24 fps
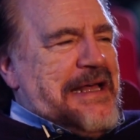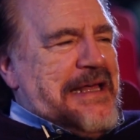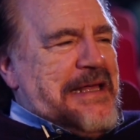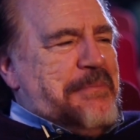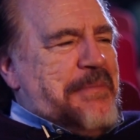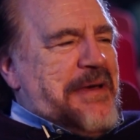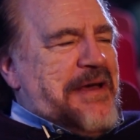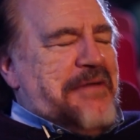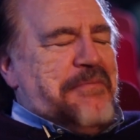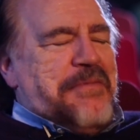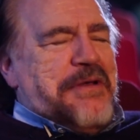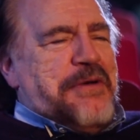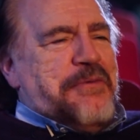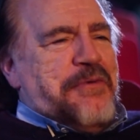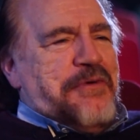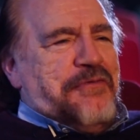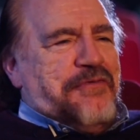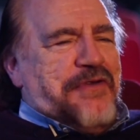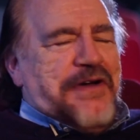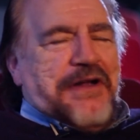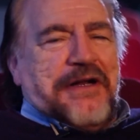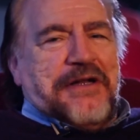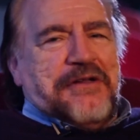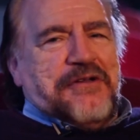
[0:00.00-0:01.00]
may have been
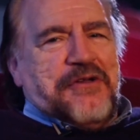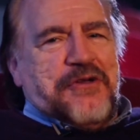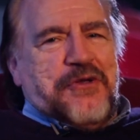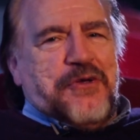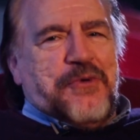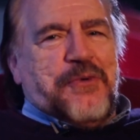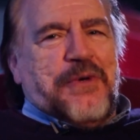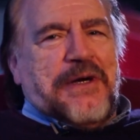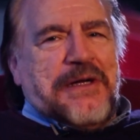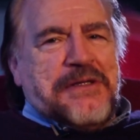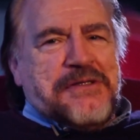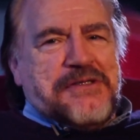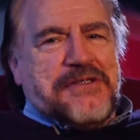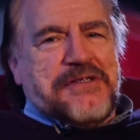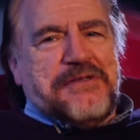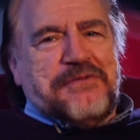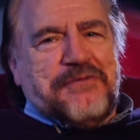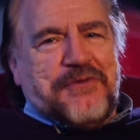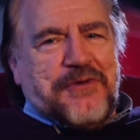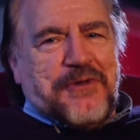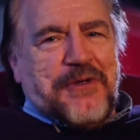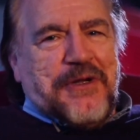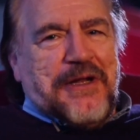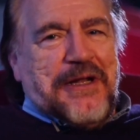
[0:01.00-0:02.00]
referring to Hugh
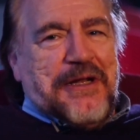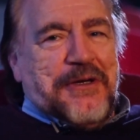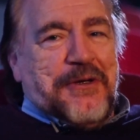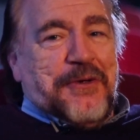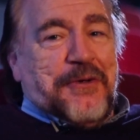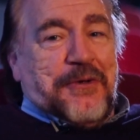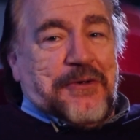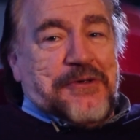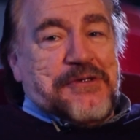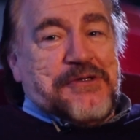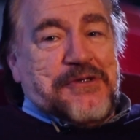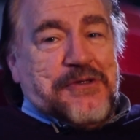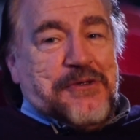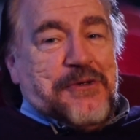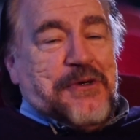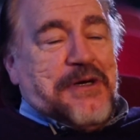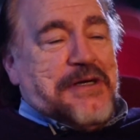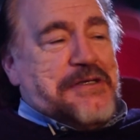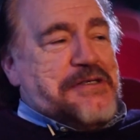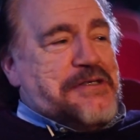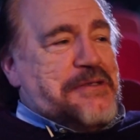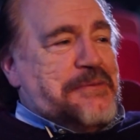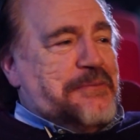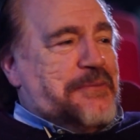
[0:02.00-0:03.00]
Hudson for all I know, because Hugh
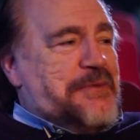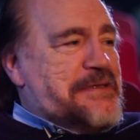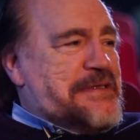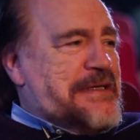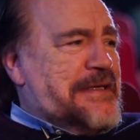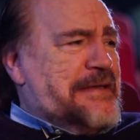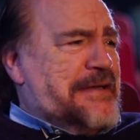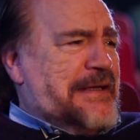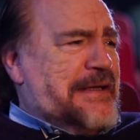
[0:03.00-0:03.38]
Hudson